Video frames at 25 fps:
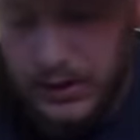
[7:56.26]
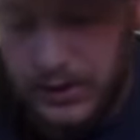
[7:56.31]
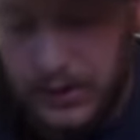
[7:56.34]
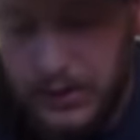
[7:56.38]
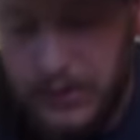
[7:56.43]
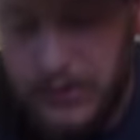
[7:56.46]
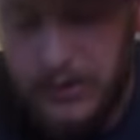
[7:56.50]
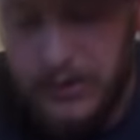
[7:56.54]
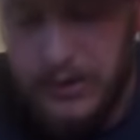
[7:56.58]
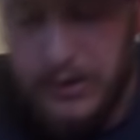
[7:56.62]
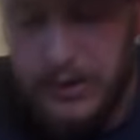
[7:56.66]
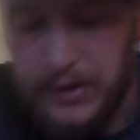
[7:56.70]

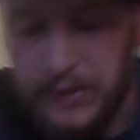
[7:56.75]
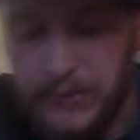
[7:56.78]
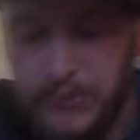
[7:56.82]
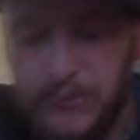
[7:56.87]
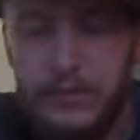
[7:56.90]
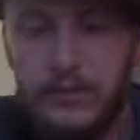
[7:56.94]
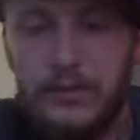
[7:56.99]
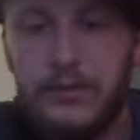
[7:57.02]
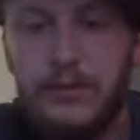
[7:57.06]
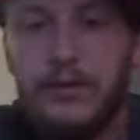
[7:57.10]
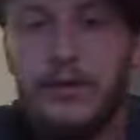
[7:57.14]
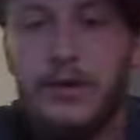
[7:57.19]
I don't
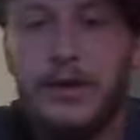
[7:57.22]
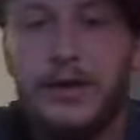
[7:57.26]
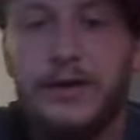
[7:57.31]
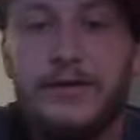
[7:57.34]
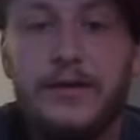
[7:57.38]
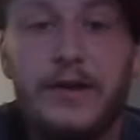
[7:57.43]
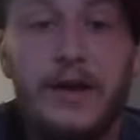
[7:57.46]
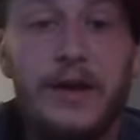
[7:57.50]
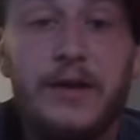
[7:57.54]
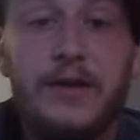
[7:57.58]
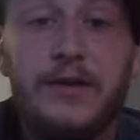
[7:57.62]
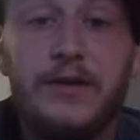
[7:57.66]

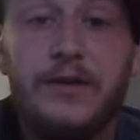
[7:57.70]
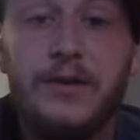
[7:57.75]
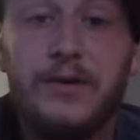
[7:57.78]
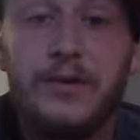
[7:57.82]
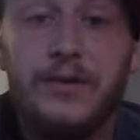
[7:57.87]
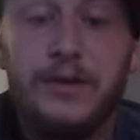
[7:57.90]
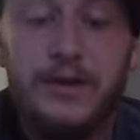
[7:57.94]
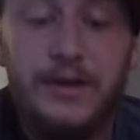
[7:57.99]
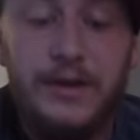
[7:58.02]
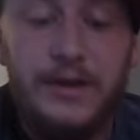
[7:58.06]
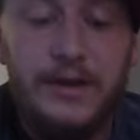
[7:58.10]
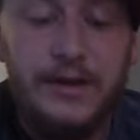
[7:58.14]
exactly know
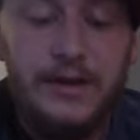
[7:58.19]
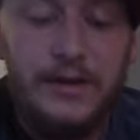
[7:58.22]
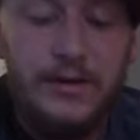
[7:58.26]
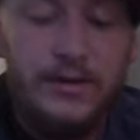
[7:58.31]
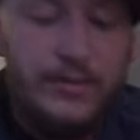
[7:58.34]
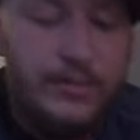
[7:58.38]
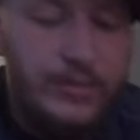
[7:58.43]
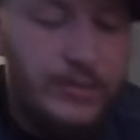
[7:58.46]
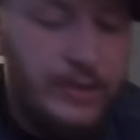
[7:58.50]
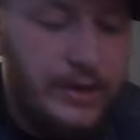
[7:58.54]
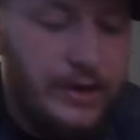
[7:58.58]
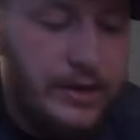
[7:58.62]
what that is,
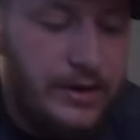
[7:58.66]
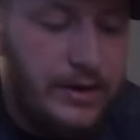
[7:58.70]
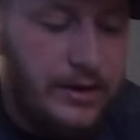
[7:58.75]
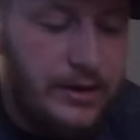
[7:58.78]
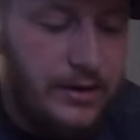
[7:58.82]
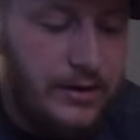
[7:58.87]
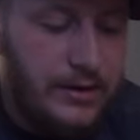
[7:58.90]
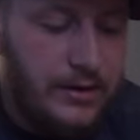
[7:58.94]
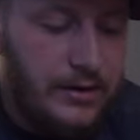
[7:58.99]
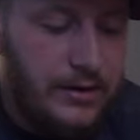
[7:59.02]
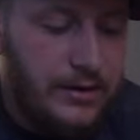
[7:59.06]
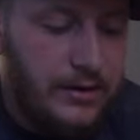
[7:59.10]
but
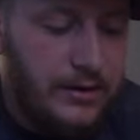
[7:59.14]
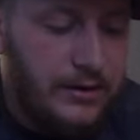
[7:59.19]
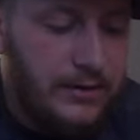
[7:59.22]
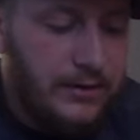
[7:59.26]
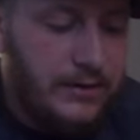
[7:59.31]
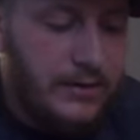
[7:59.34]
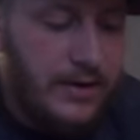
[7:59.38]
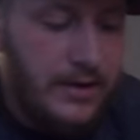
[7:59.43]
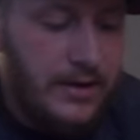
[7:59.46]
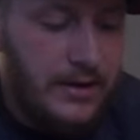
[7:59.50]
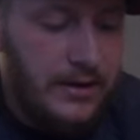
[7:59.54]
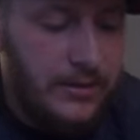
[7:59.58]
it's
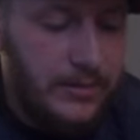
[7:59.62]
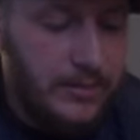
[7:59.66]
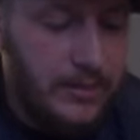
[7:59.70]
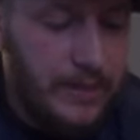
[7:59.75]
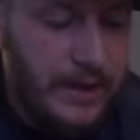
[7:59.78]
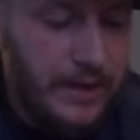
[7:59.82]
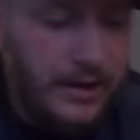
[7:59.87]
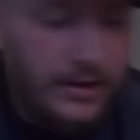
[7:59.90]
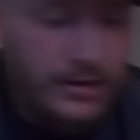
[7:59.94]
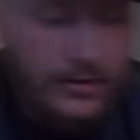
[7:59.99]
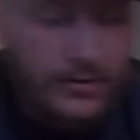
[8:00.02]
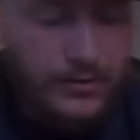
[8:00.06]
not as
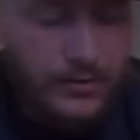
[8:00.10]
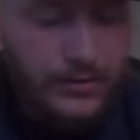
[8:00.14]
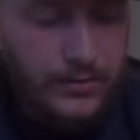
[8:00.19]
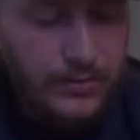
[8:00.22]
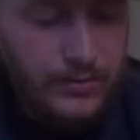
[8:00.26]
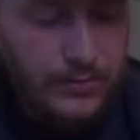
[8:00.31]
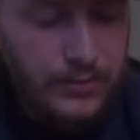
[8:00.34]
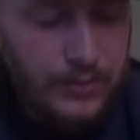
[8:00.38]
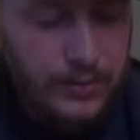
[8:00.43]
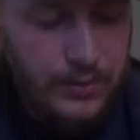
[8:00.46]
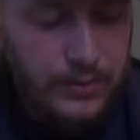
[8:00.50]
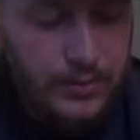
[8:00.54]
bad.
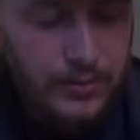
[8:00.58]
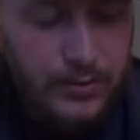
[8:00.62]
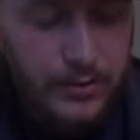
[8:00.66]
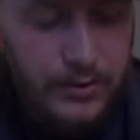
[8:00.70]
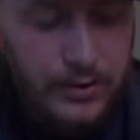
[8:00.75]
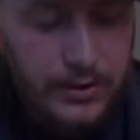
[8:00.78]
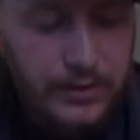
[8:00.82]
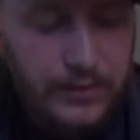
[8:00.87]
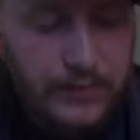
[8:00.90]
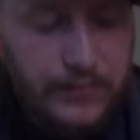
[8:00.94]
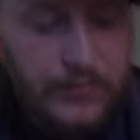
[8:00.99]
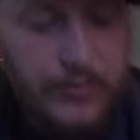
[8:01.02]
Your
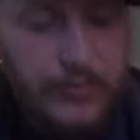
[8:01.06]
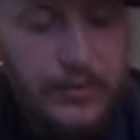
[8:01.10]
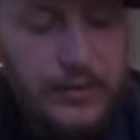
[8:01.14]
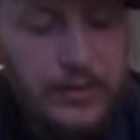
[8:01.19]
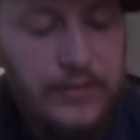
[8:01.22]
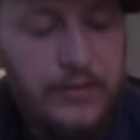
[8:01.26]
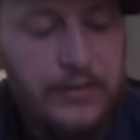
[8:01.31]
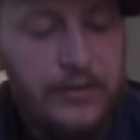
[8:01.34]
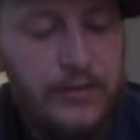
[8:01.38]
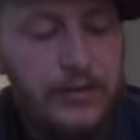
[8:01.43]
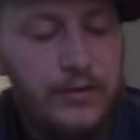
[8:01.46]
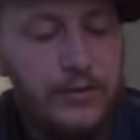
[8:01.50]
point is
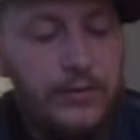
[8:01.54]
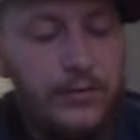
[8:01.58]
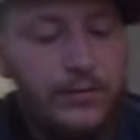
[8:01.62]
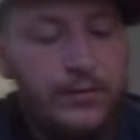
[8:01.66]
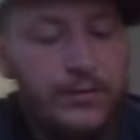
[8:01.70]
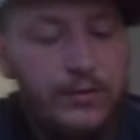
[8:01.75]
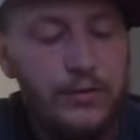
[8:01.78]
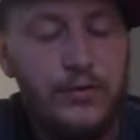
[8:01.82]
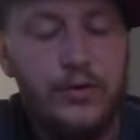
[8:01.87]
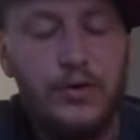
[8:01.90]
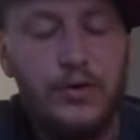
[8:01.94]
you